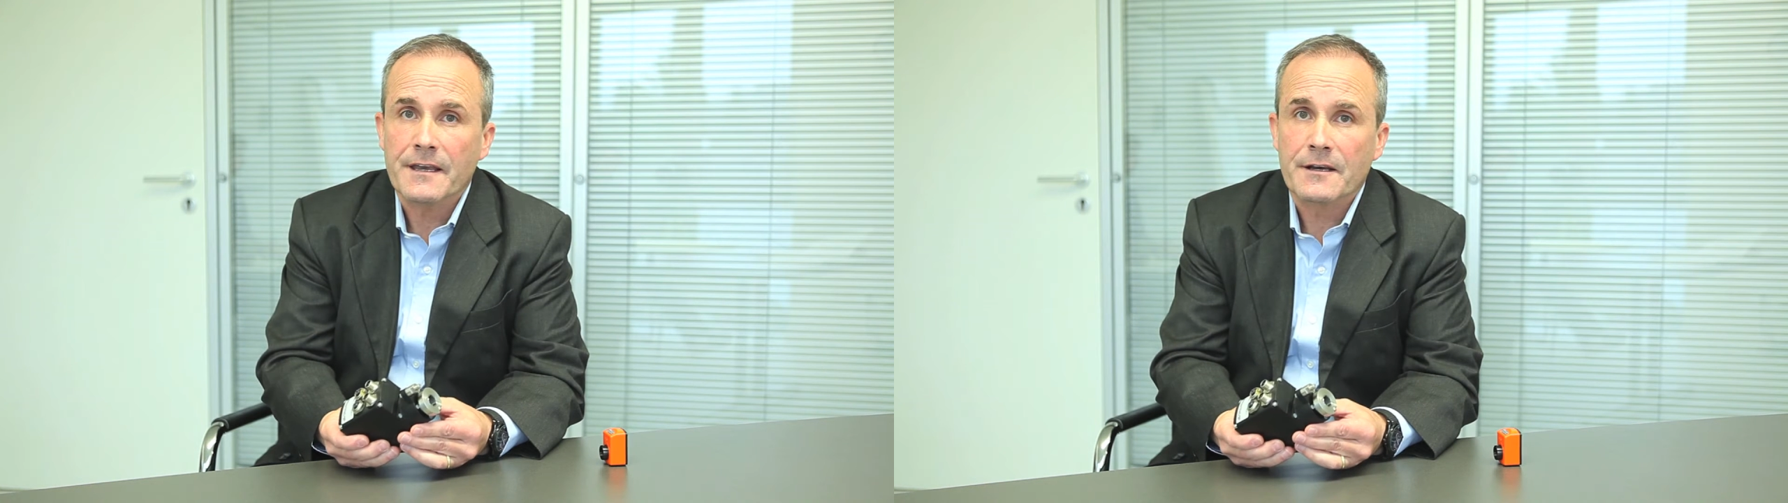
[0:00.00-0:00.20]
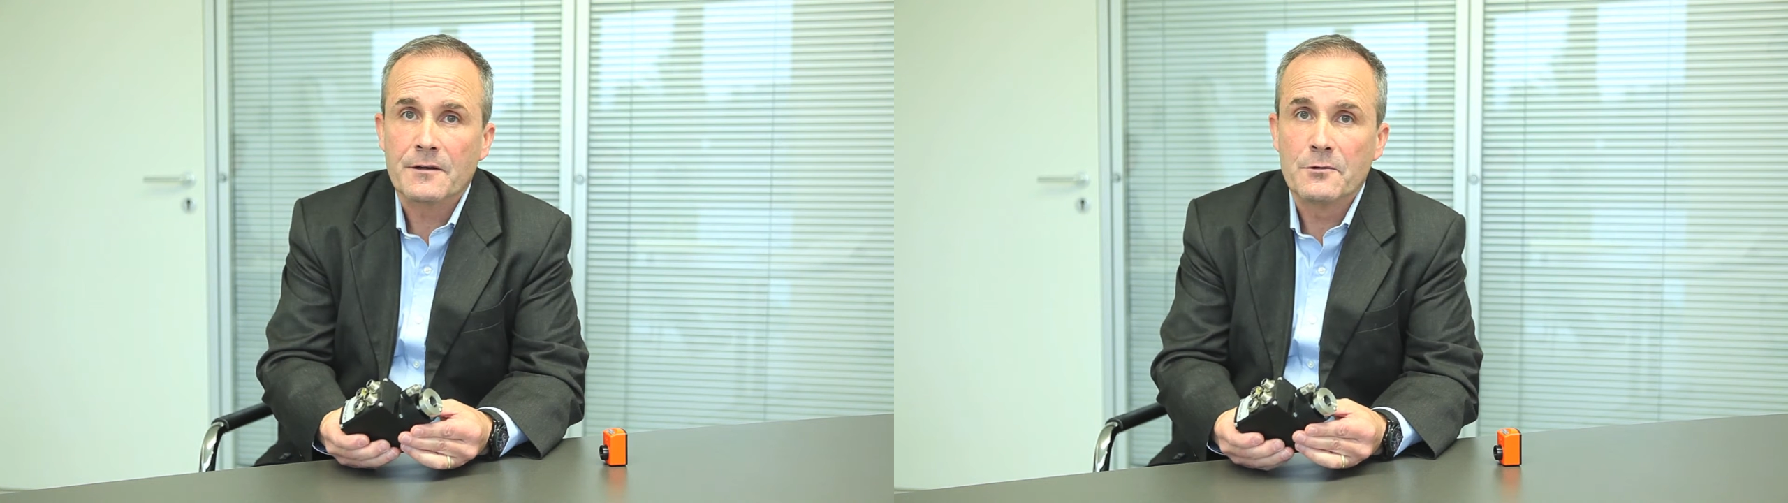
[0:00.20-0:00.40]

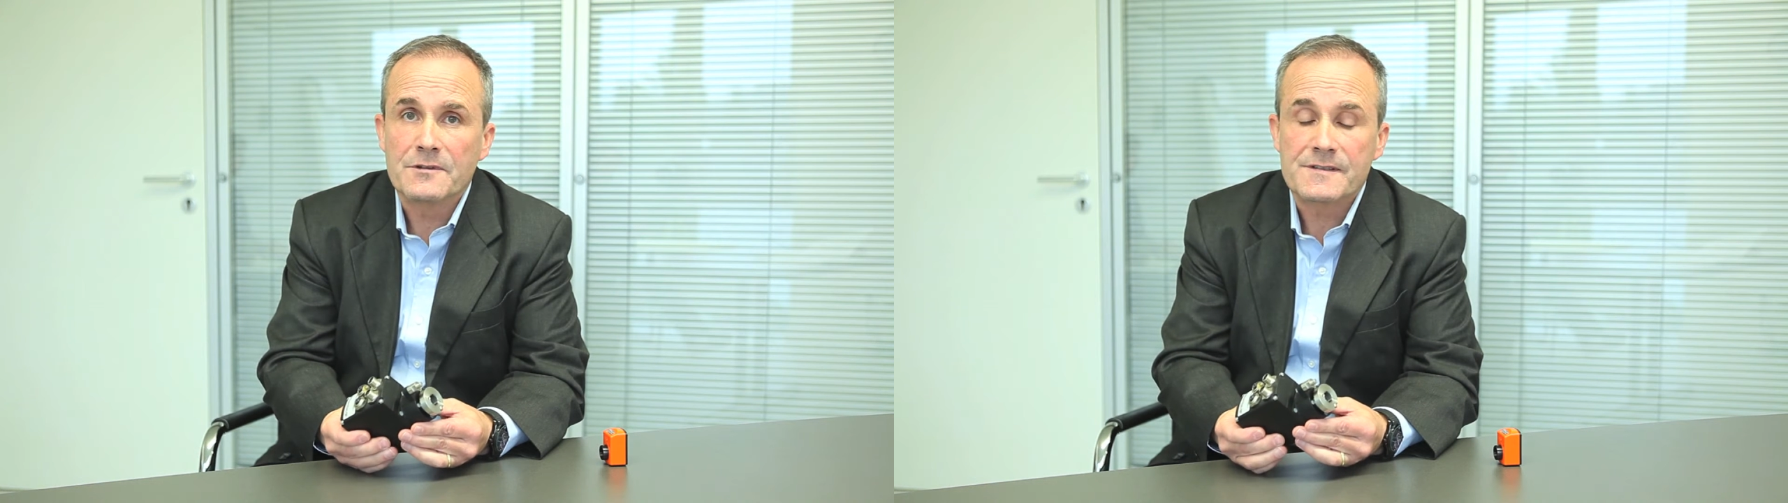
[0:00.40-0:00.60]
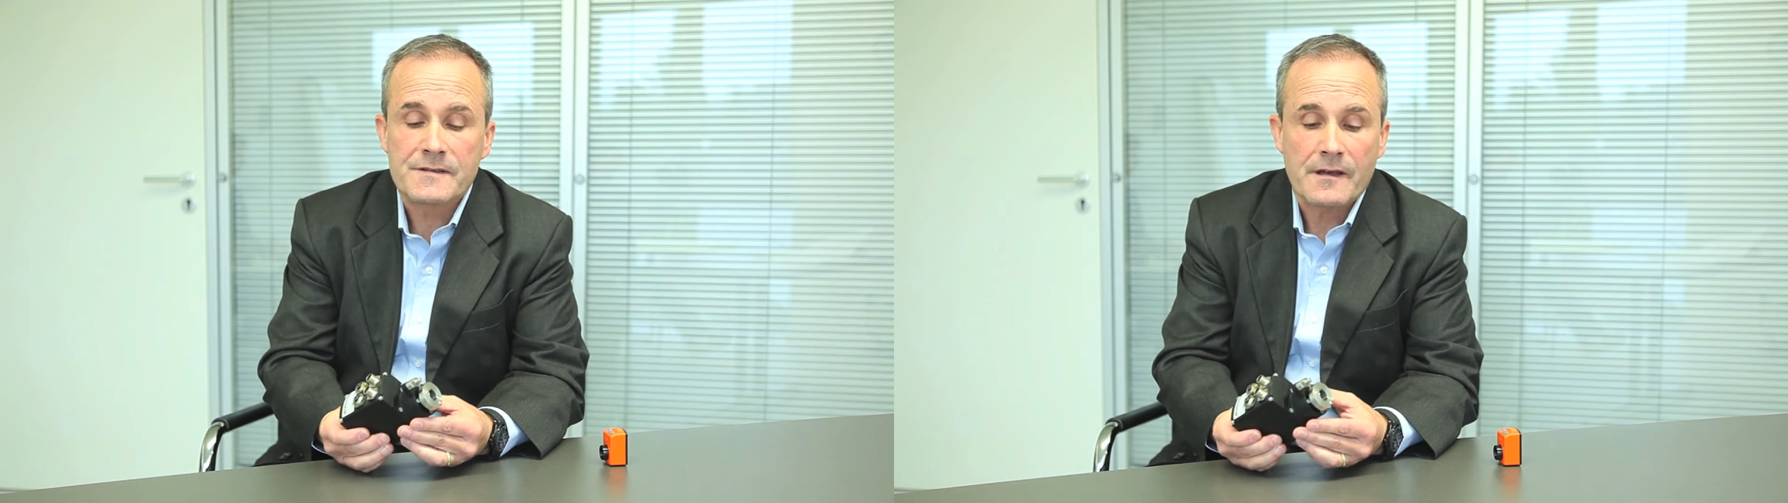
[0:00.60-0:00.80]

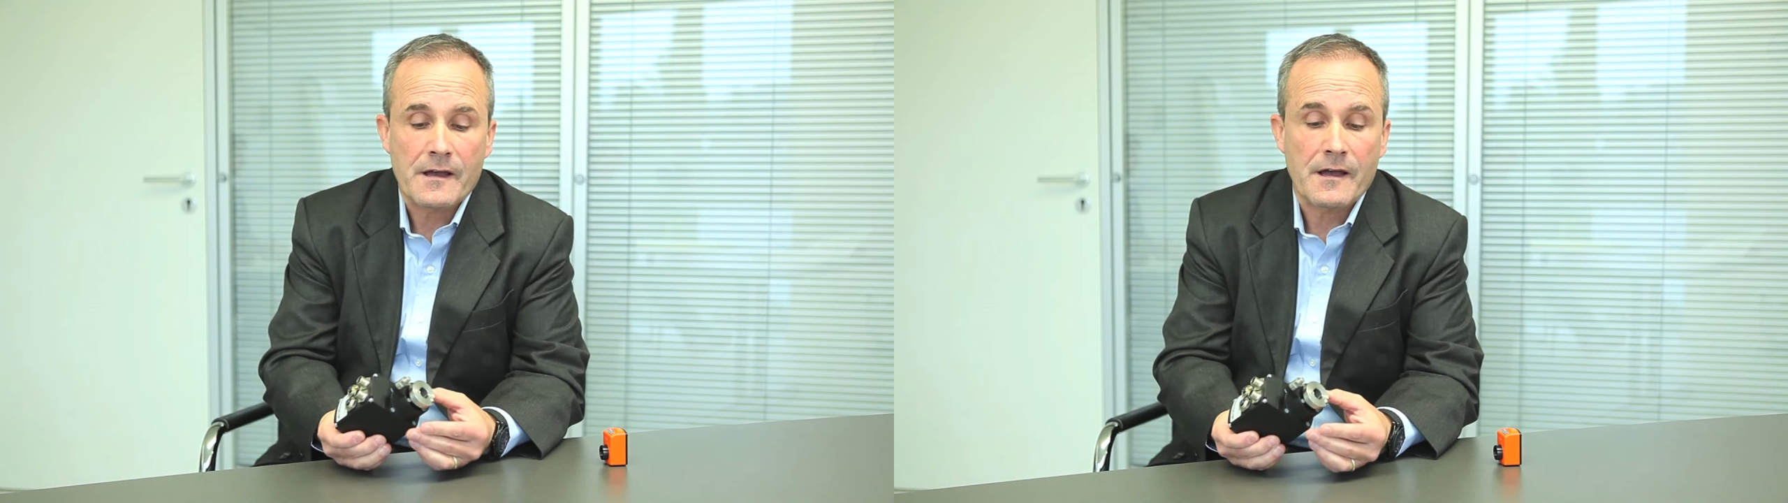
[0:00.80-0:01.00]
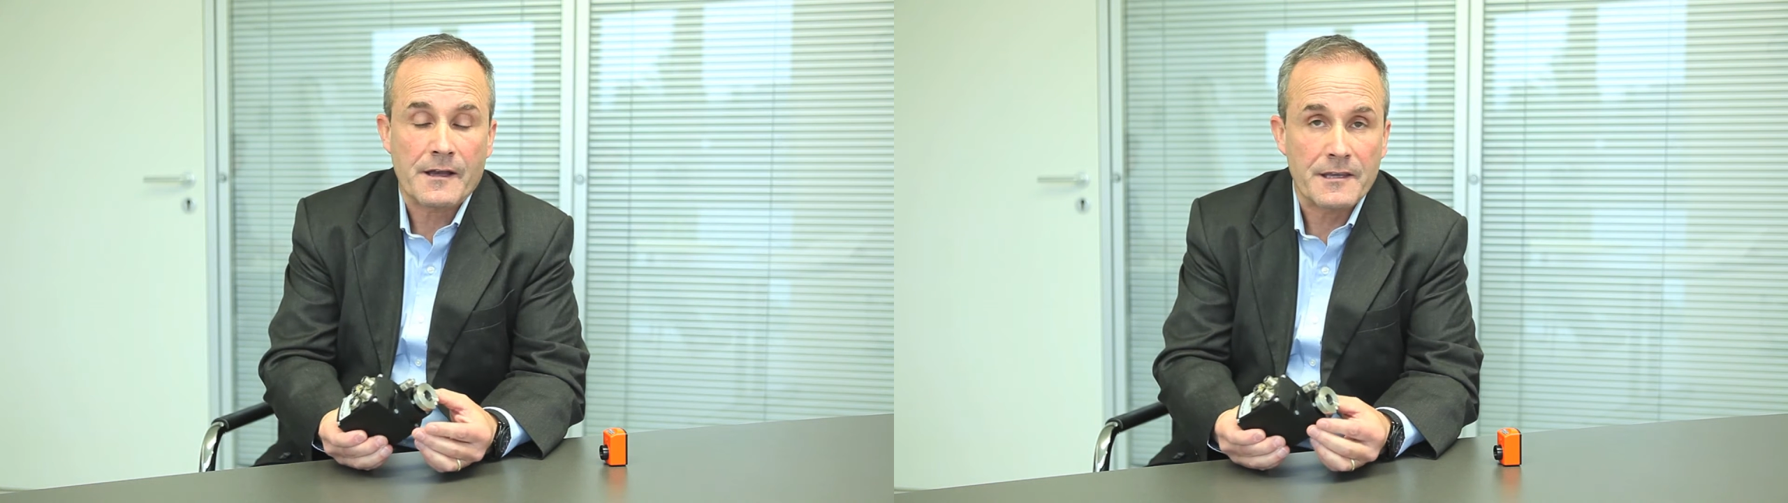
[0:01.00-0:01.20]
includes
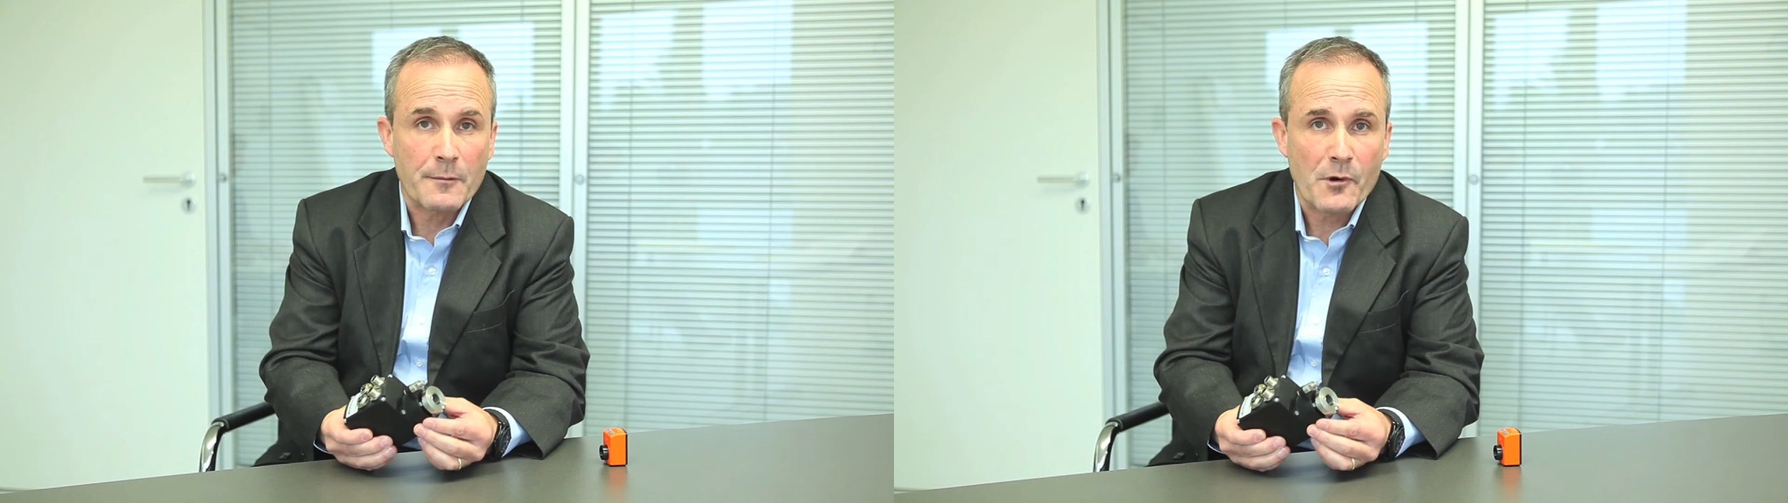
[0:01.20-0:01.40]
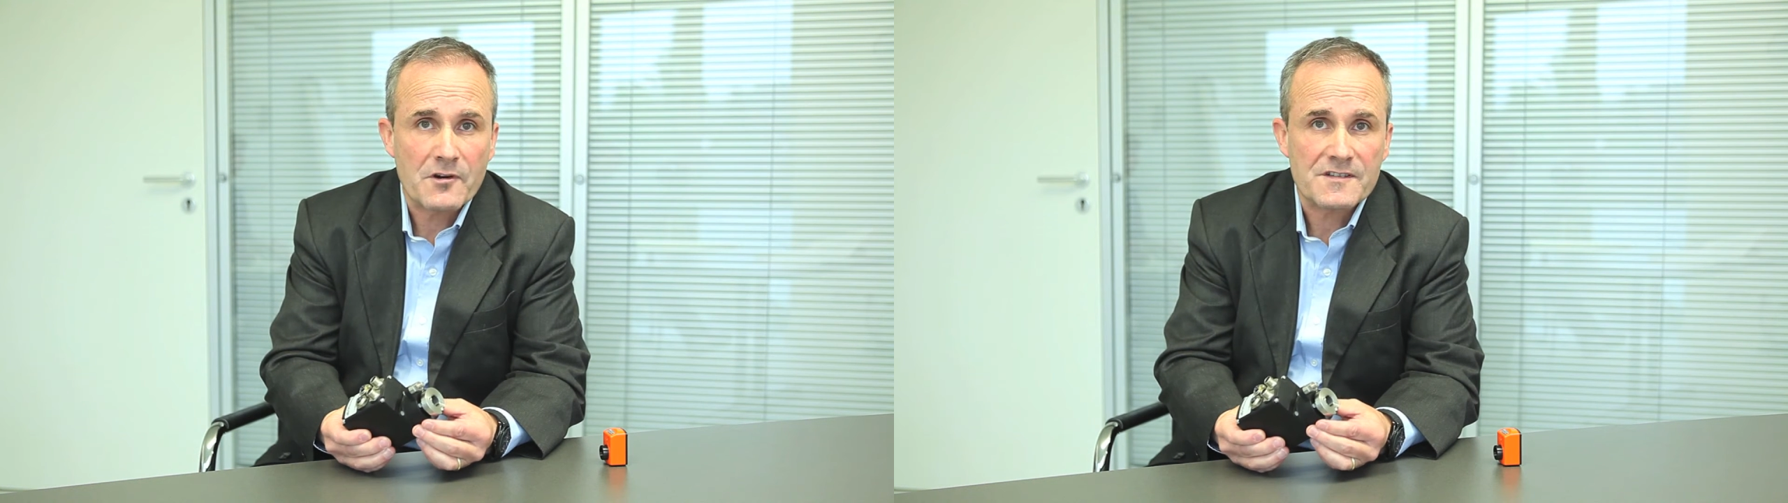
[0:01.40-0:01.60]
a
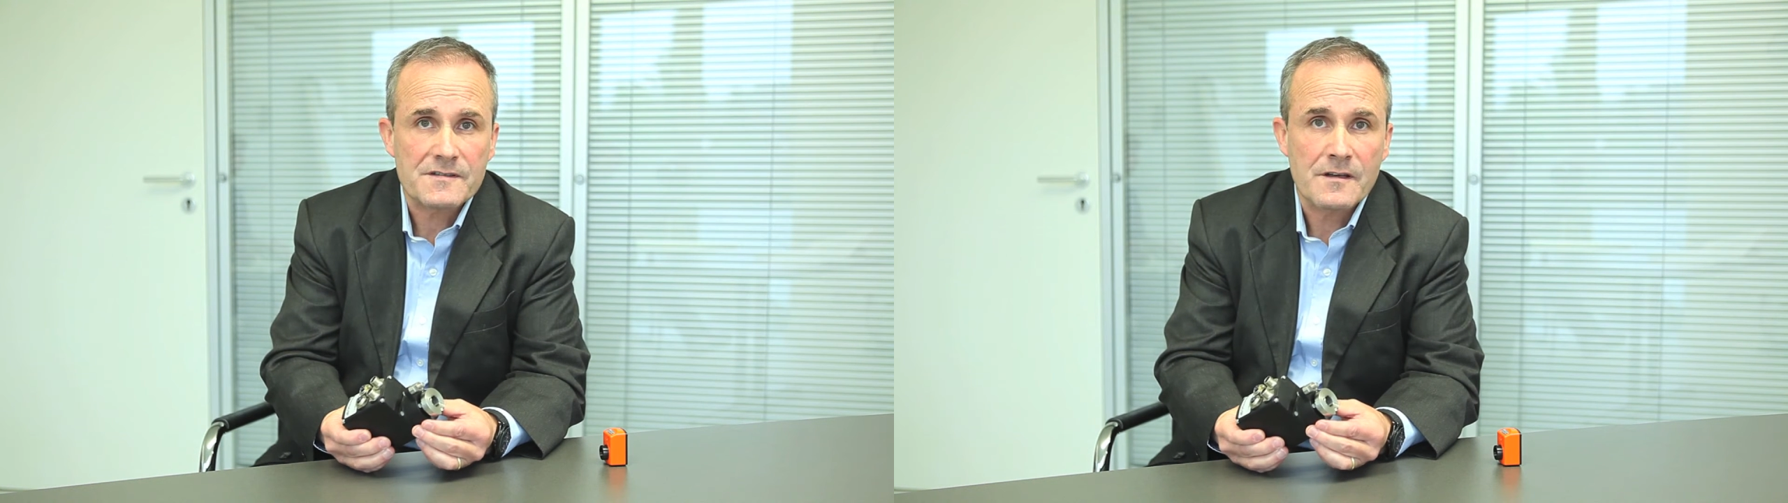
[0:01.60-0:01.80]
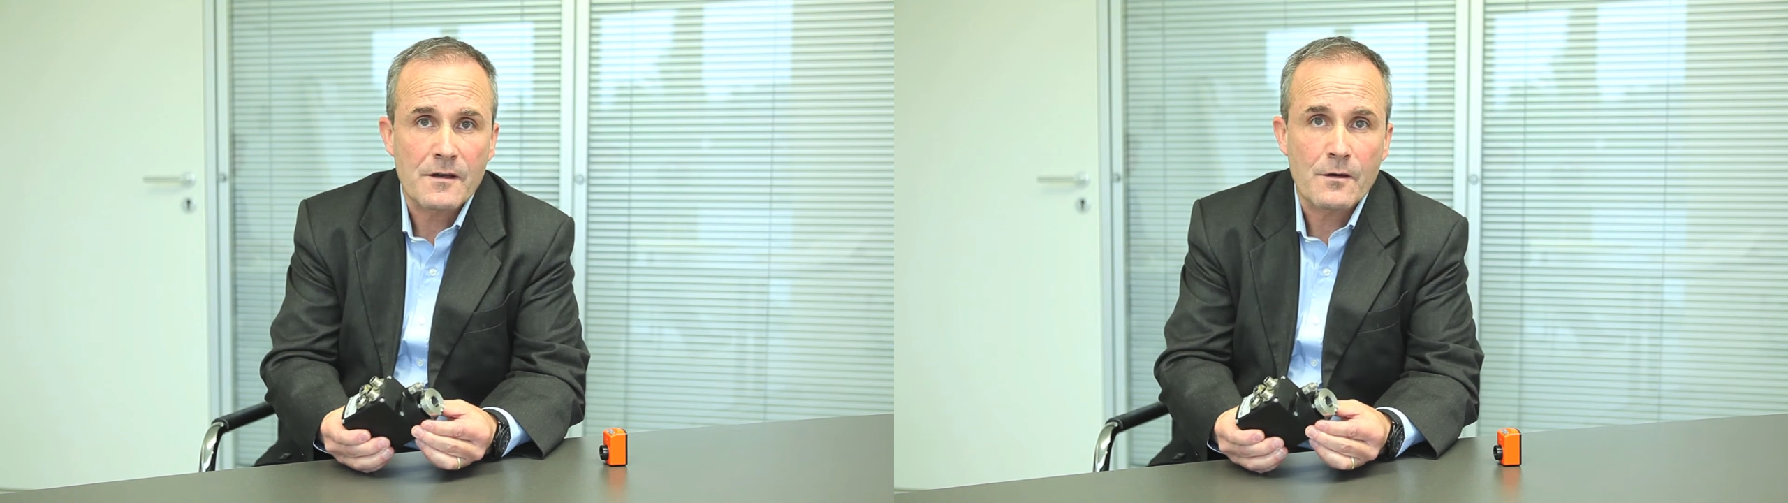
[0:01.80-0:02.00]

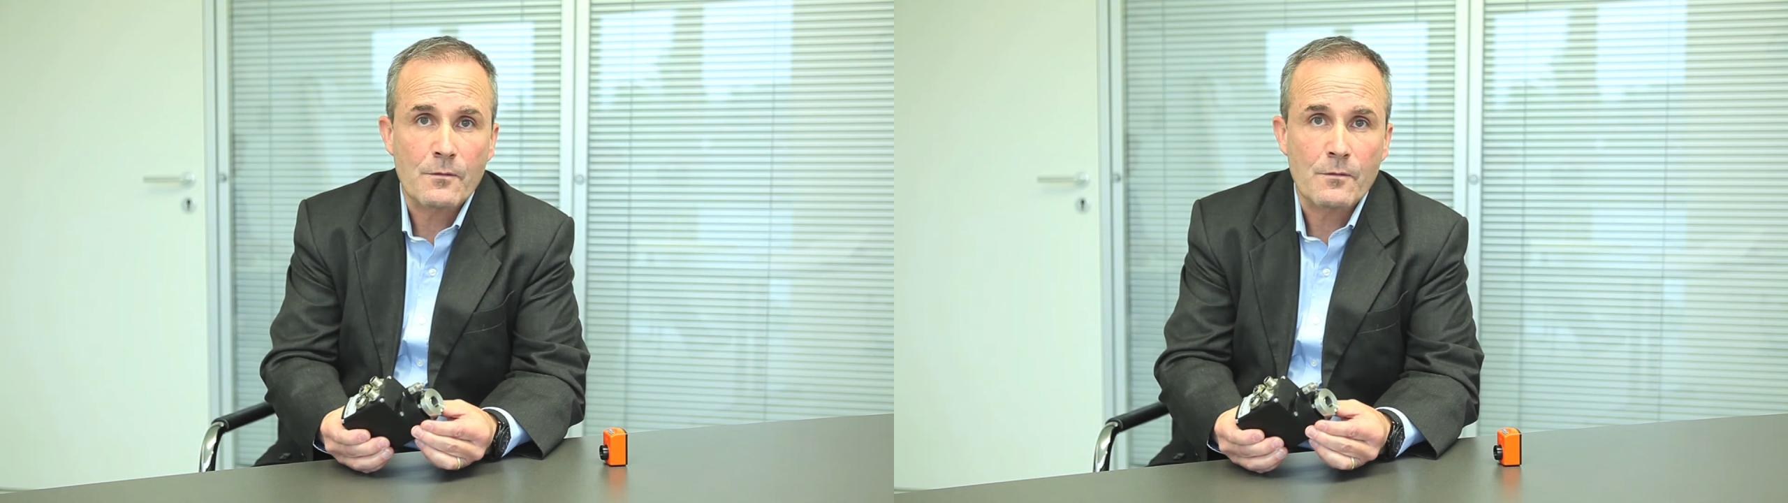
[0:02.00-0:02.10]
gearbox